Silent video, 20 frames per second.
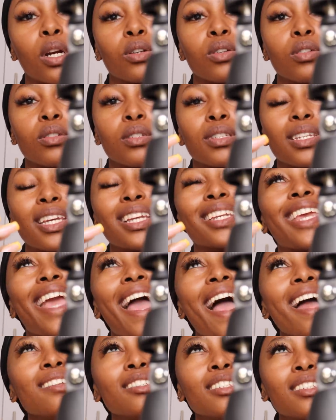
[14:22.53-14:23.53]
Because it
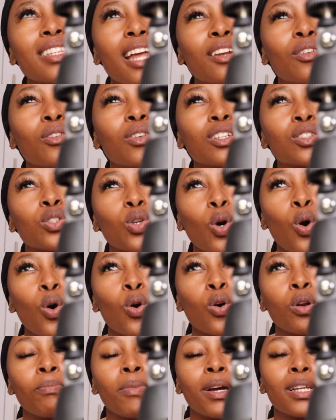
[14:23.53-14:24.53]
can stand on its
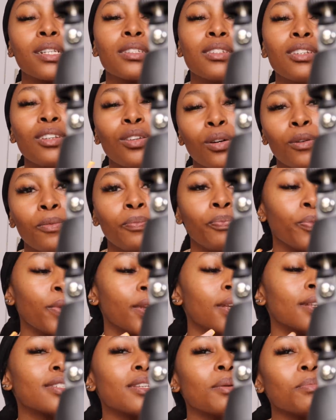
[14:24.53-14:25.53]
own, but you know,
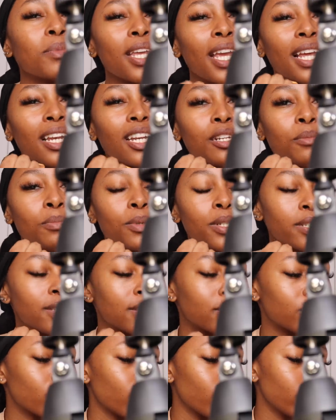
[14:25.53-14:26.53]
something a little bit
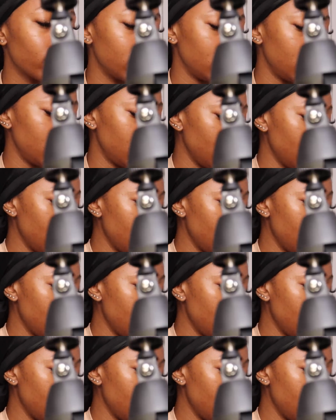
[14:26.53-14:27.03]
sturdy.